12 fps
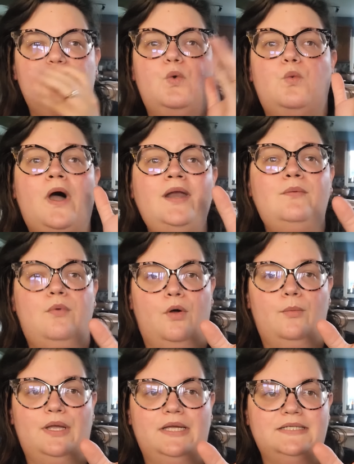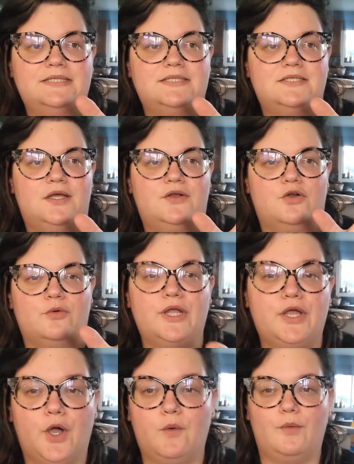one moment
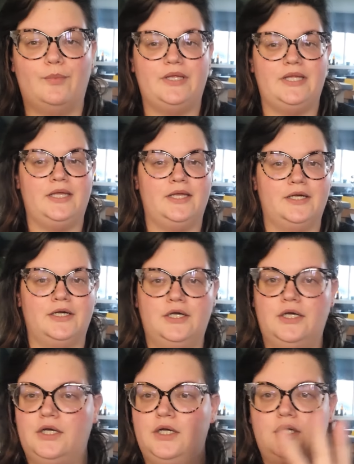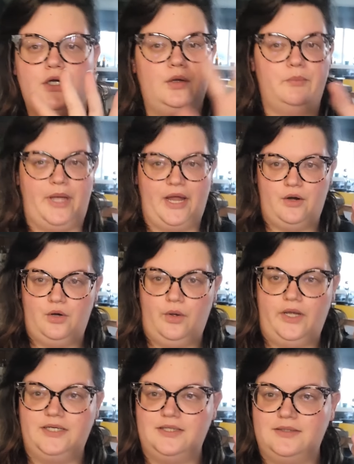Noriko will be
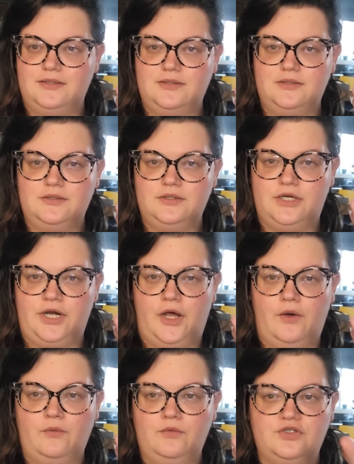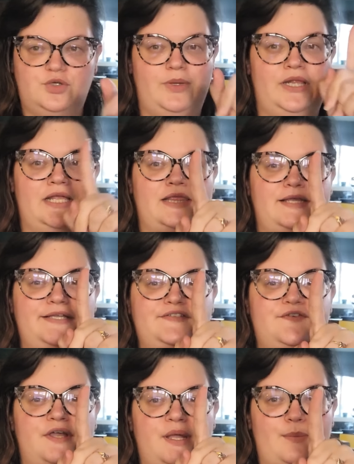paranoid. You know? She'll be like, these
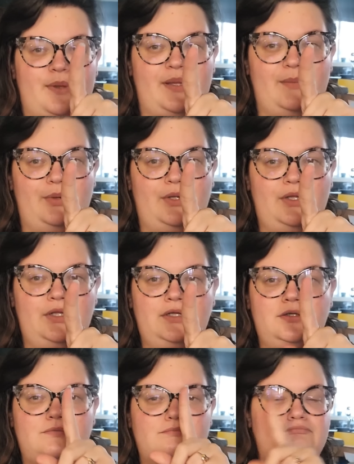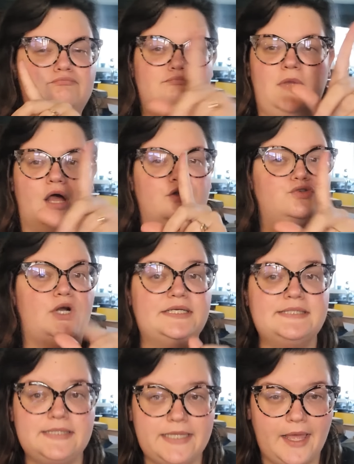fucking people I don't
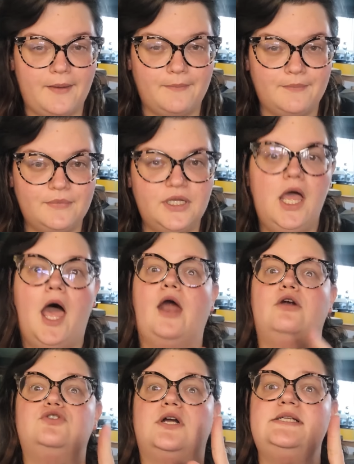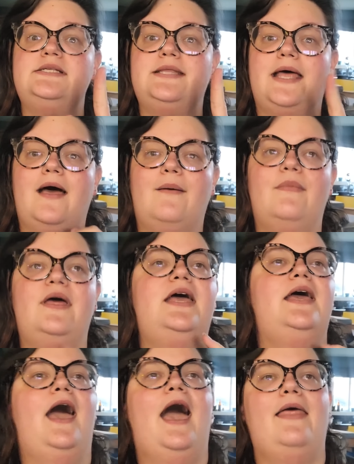trust them. I don't trust them.
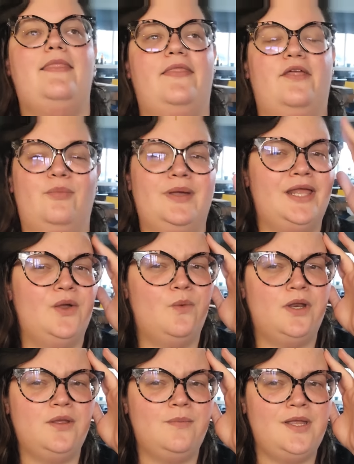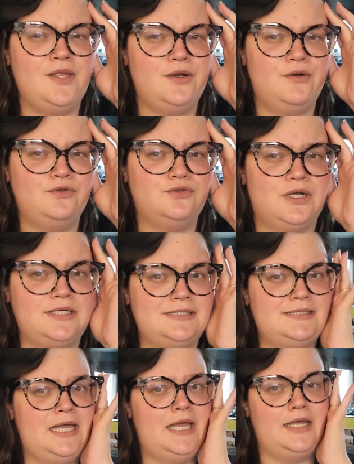And then they'll be like, what do you mean you don't
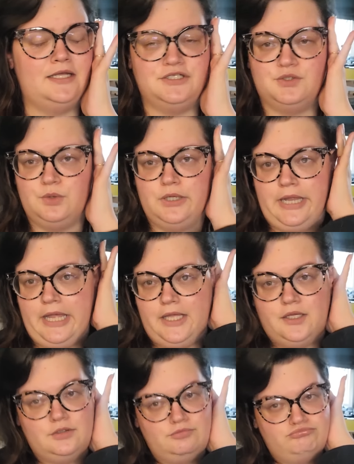trust us? We're like,